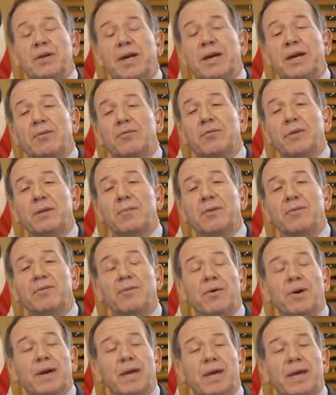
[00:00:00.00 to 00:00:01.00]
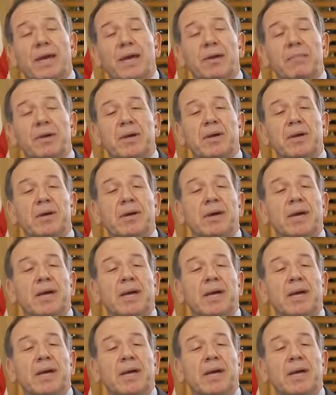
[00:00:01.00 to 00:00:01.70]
actually, before I came here,